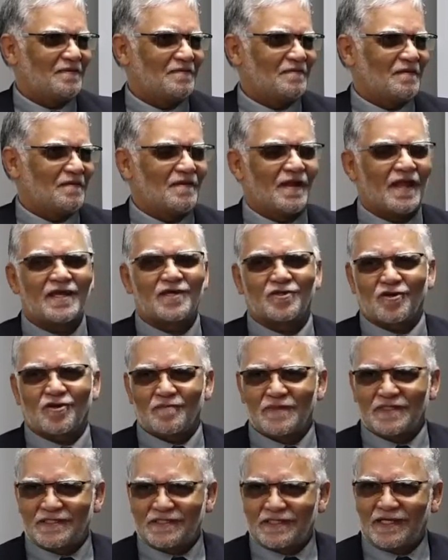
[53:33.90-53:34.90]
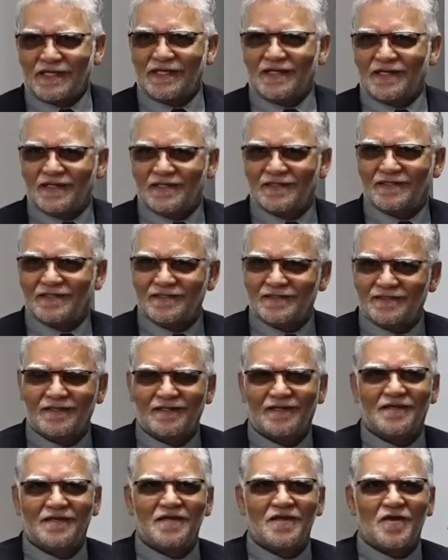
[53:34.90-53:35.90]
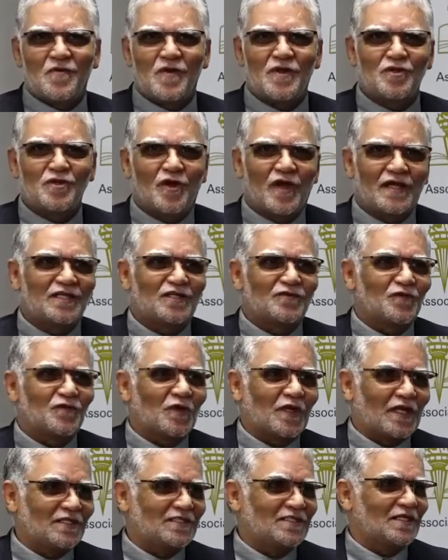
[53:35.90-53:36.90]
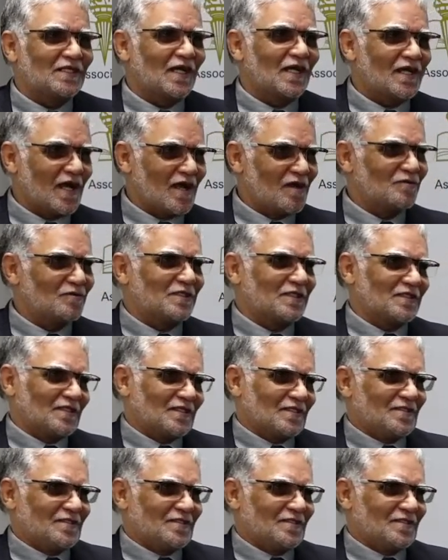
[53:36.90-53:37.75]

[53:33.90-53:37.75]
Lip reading: Like Robert said, when you go into forensic accounting,